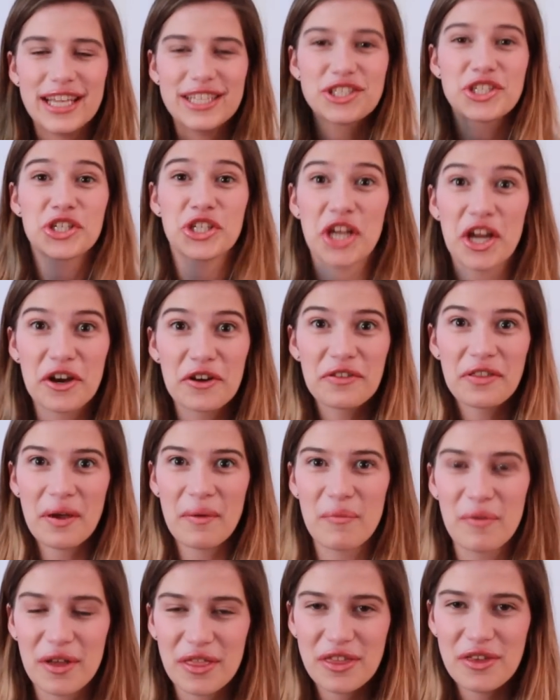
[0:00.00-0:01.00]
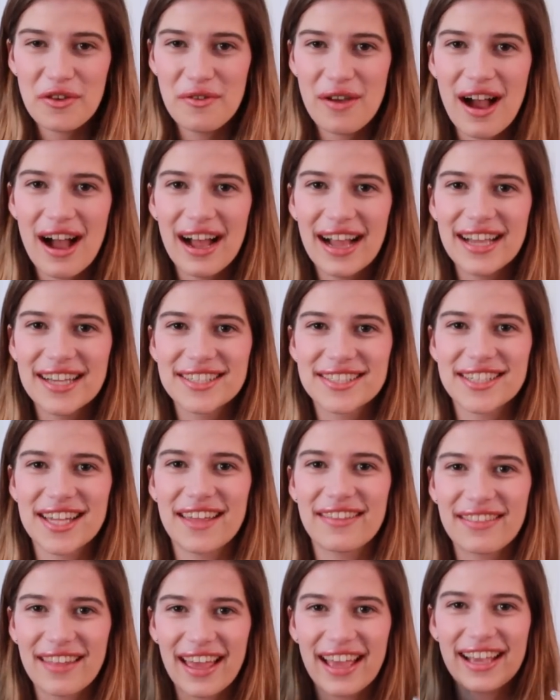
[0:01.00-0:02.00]
share them with you guys
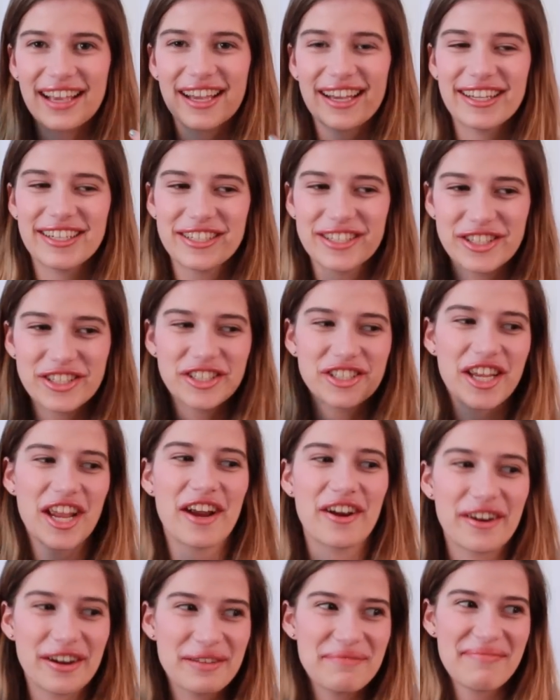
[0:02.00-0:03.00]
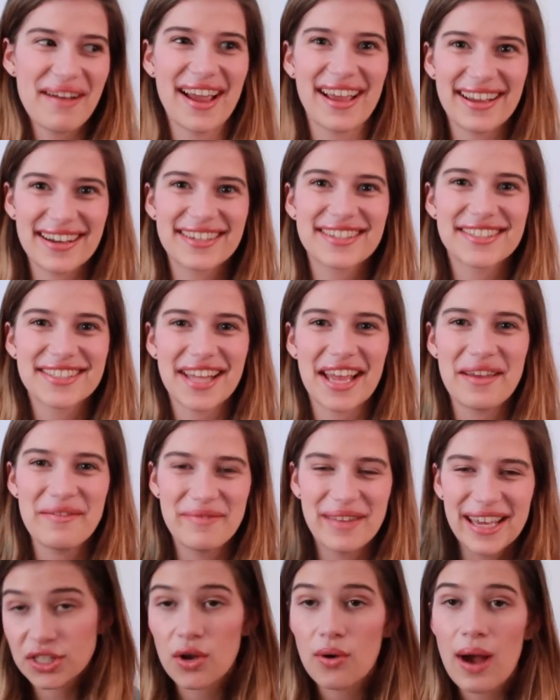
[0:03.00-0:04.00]
and like share in my
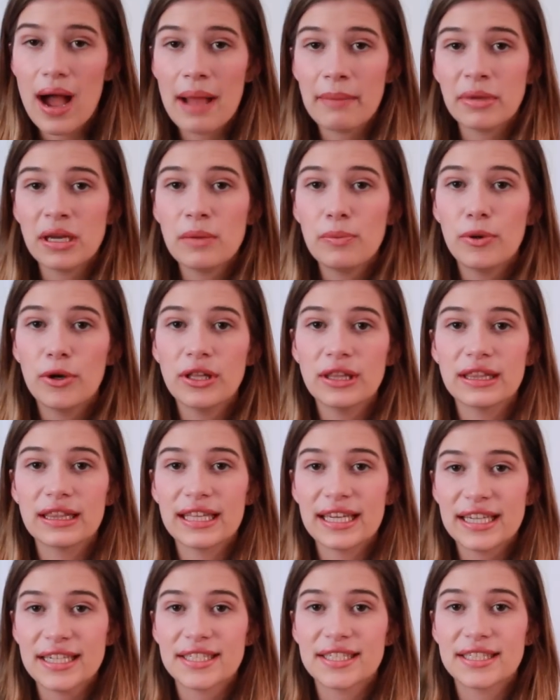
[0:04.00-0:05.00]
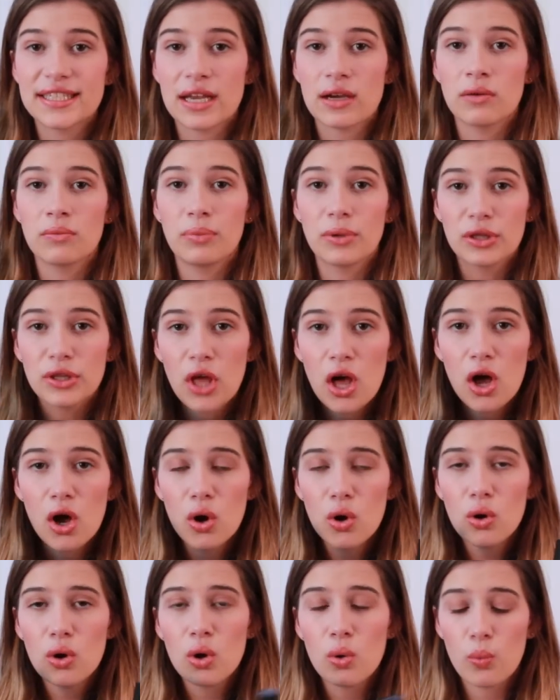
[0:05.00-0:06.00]
excitement. So I'm gonna put links down
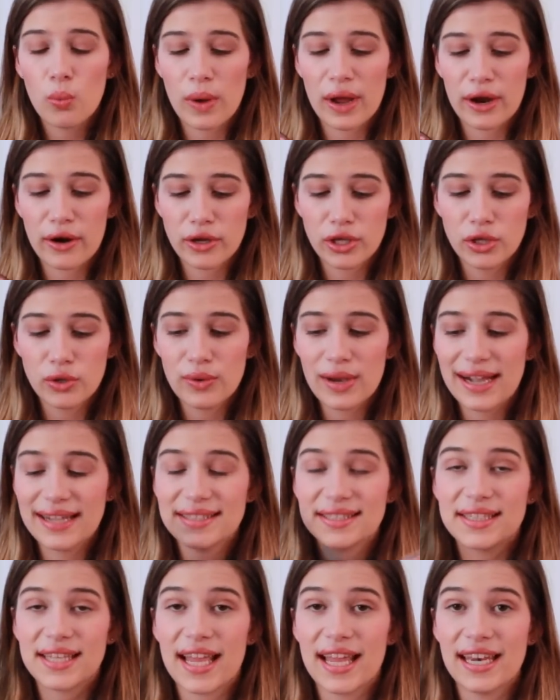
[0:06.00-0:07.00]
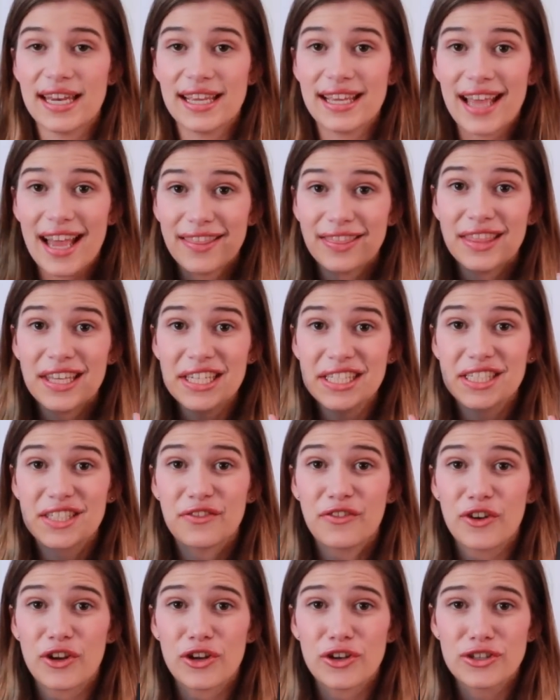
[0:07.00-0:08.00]
below where you guys can get these
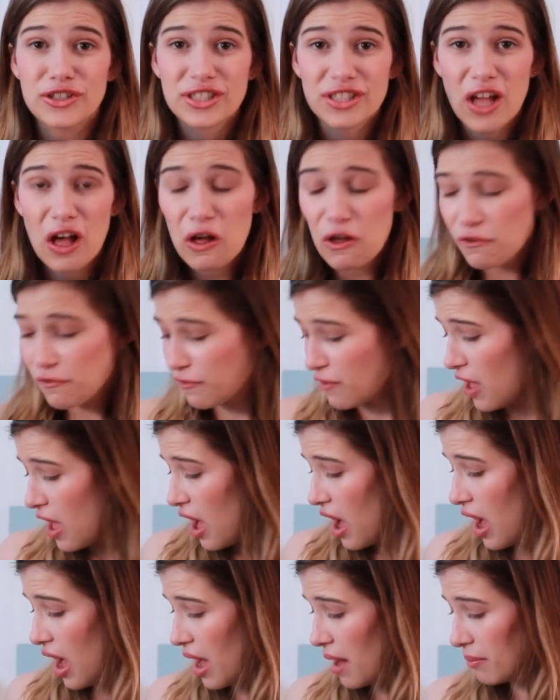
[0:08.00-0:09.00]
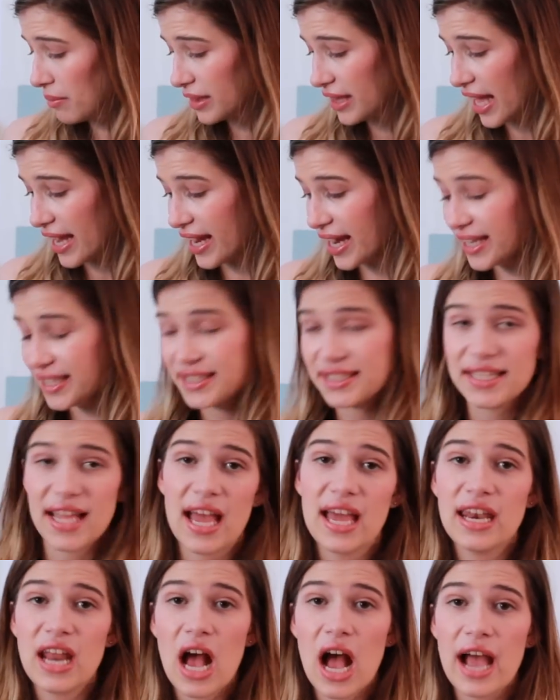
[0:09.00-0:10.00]
for yourself. Like I
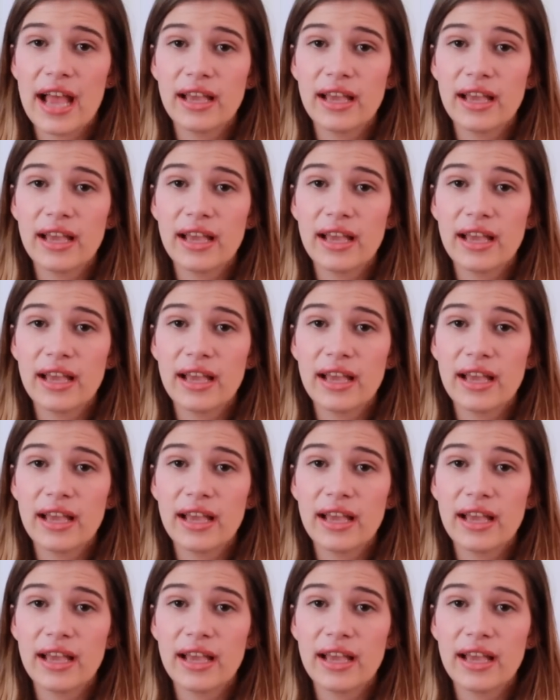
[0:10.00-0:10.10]
said,